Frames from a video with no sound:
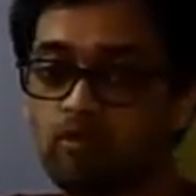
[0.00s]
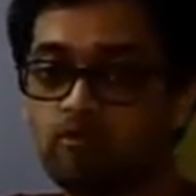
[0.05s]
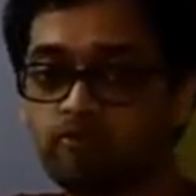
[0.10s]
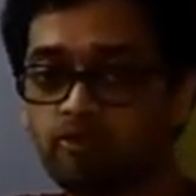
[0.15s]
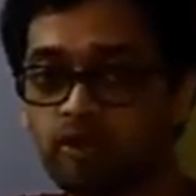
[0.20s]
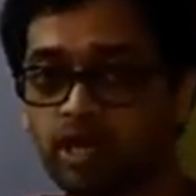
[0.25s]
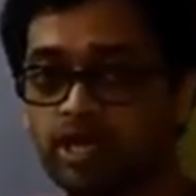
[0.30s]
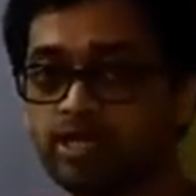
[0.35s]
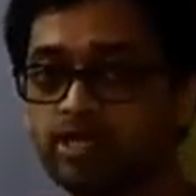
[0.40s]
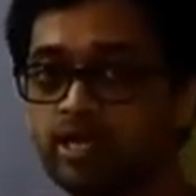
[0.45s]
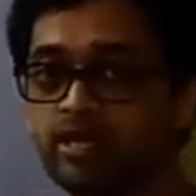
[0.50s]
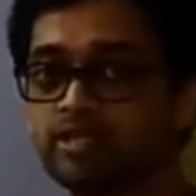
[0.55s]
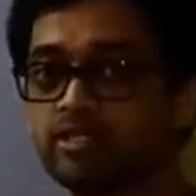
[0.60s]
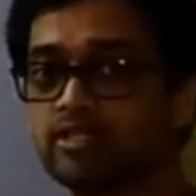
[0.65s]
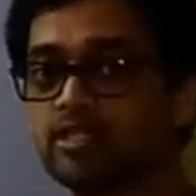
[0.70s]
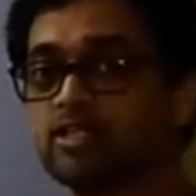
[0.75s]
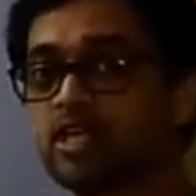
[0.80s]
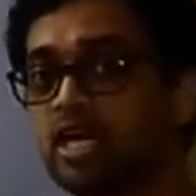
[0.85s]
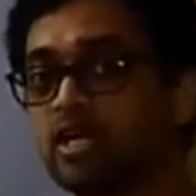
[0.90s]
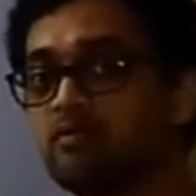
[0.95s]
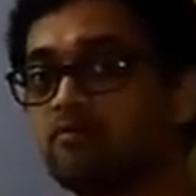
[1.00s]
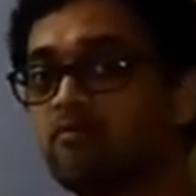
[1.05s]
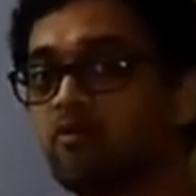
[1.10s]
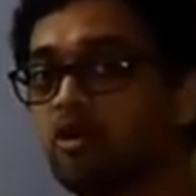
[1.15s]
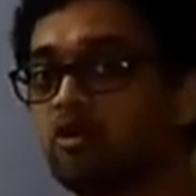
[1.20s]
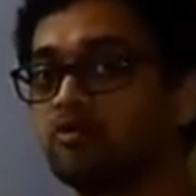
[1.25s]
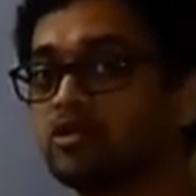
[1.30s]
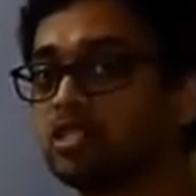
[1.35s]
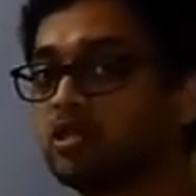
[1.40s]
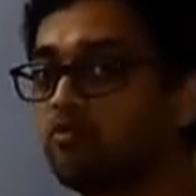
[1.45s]
of flight, that is the time
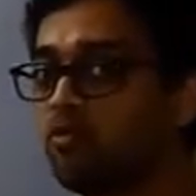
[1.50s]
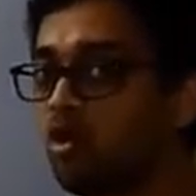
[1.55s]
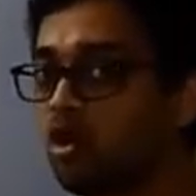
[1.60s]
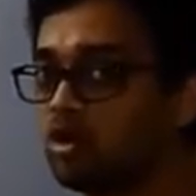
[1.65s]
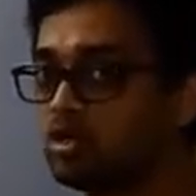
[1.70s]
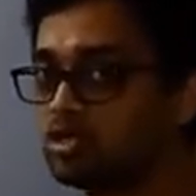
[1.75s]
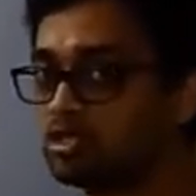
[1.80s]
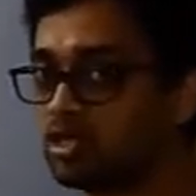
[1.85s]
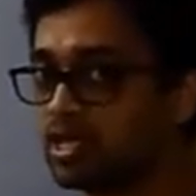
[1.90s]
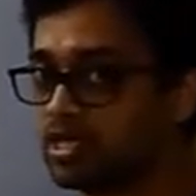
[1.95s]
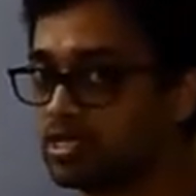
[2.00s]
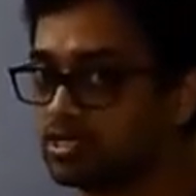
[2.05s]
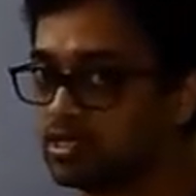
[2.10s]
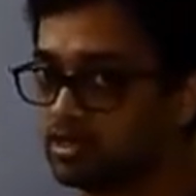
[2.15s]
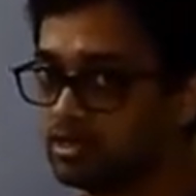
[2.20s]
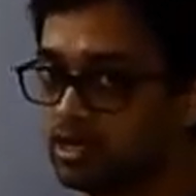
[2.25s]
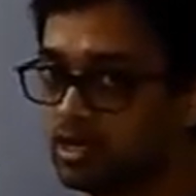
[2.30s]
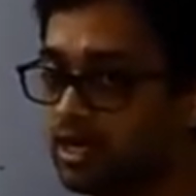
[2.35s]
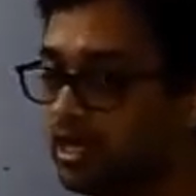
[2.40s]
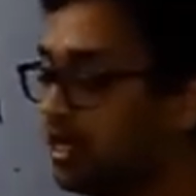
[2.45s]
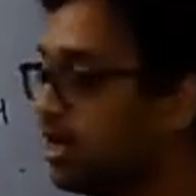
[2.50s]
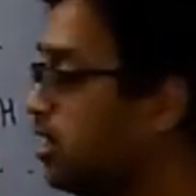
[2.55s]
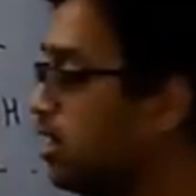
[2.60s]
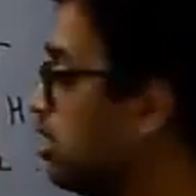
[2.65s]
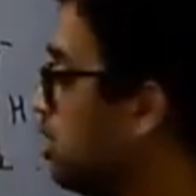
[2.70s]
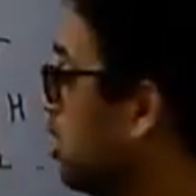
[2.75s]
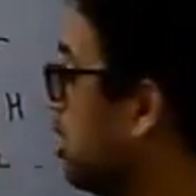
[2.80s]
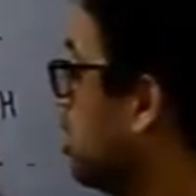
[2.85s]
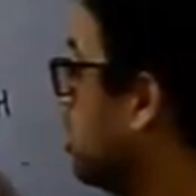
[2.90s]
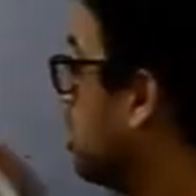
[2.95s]
for which the ball stays in the
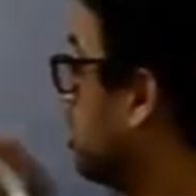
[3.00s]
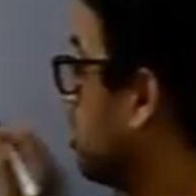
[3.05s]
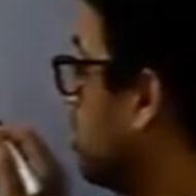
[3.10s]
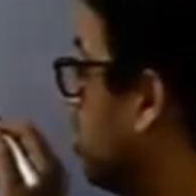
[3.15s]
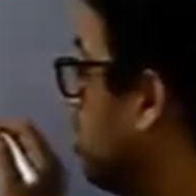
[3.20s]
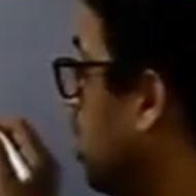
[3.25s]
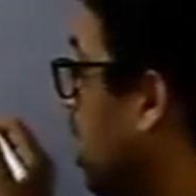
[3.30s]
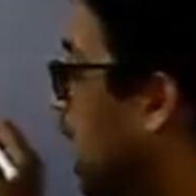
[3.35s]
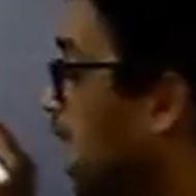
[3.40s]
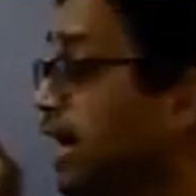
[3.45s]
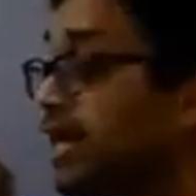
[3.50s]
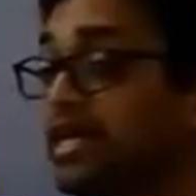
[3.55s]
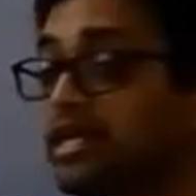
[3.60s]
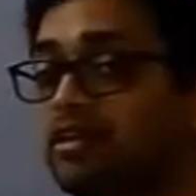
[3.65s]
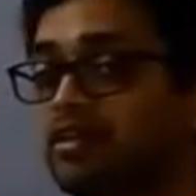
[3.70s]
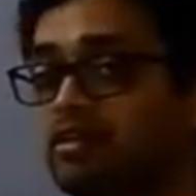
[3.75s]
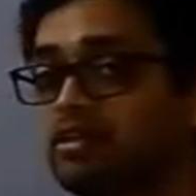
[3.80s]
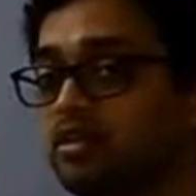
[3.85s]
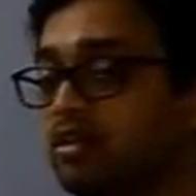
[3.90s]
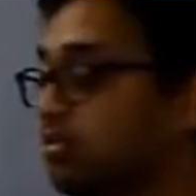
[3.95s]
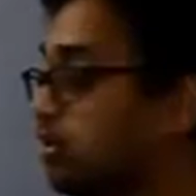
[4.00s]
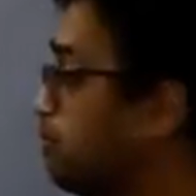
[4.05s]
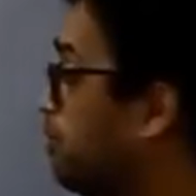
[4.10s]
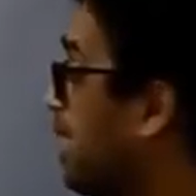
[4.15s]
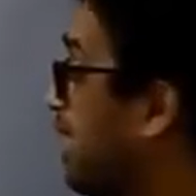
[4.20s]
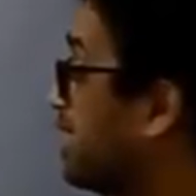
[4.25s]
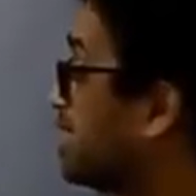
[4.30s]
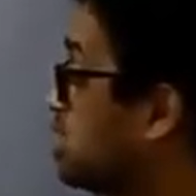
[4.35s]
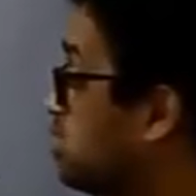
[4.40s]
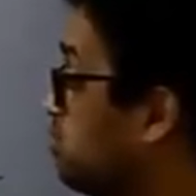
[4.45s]
air, the height,
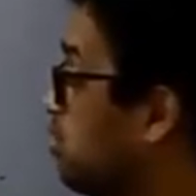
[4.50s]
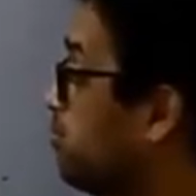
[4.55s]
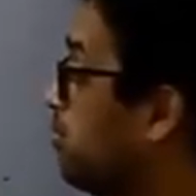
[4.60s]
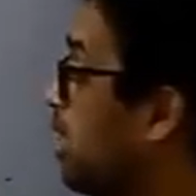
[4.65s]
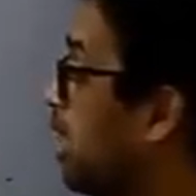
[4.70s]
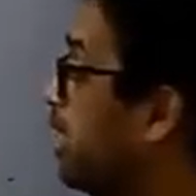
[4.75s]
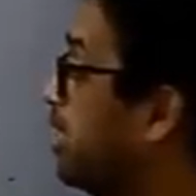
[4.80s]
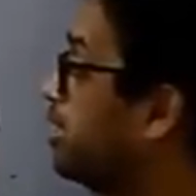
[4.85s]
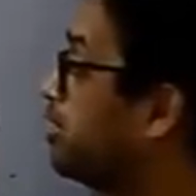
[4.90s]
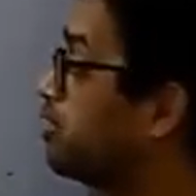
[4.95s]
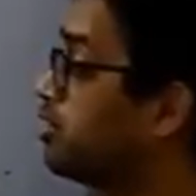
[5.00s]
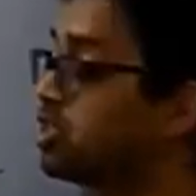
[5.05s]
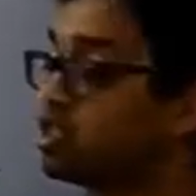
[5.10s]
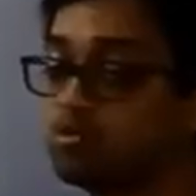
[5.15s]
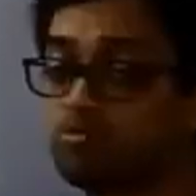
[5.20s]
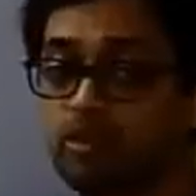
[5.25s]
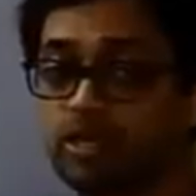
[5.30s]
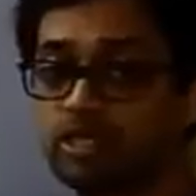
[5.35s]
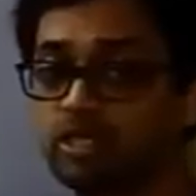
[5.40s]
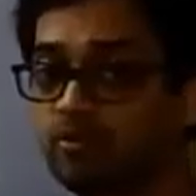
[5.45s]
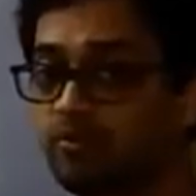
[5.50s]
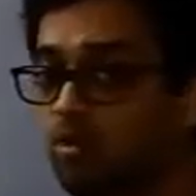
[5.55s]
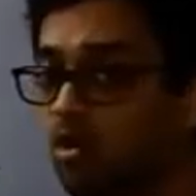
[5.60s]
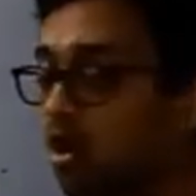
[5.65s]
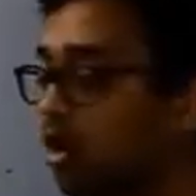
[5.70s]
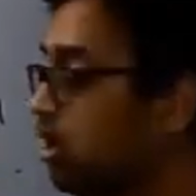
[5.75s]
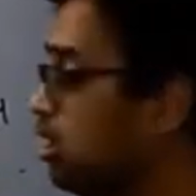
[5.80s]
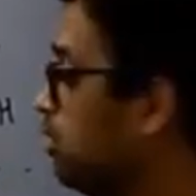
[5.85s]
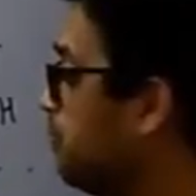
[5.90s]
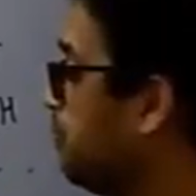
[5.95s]
maximum height reached by the
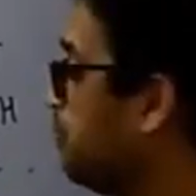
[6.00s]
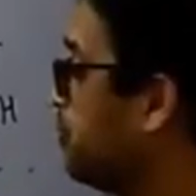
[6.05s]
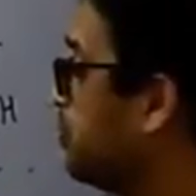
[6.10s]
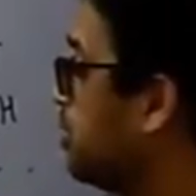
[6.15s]
ball,